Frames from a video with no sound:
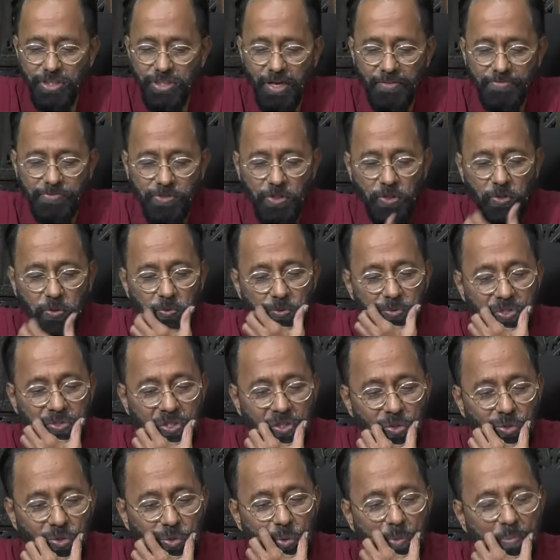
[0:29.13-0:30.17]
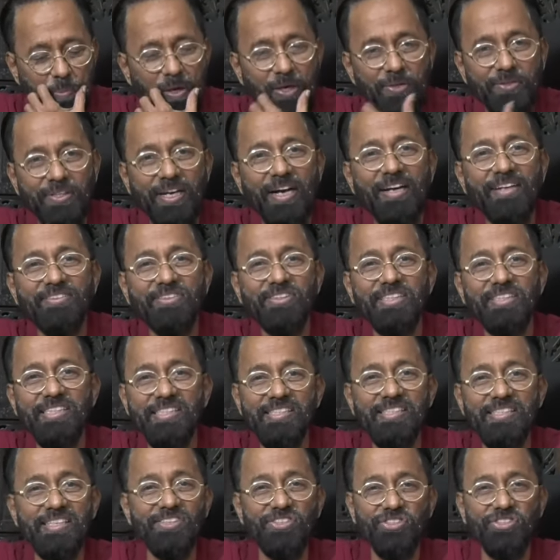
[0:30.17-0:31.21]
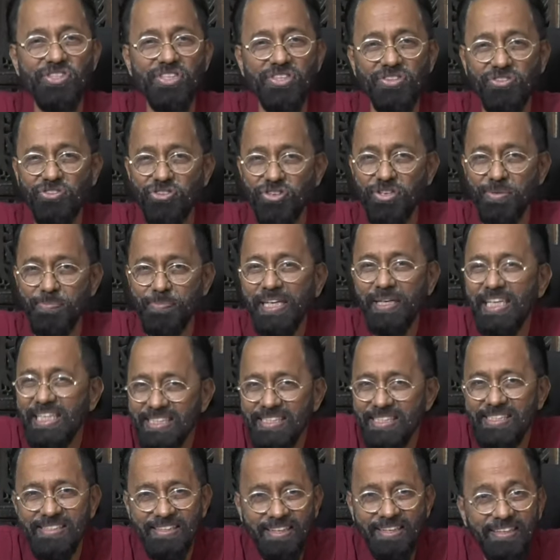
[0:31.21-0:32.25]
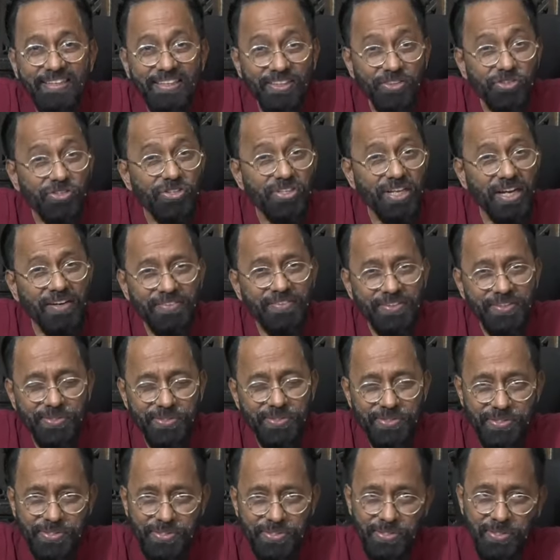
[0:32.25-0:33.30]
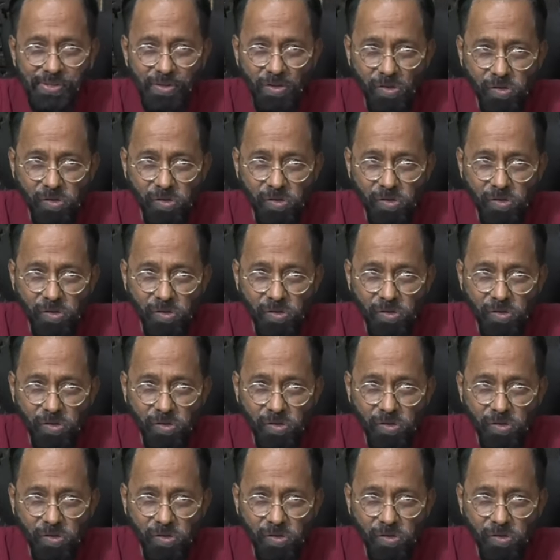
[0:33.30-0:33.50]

after you sit through about 163 minutes, nearly 3 hours.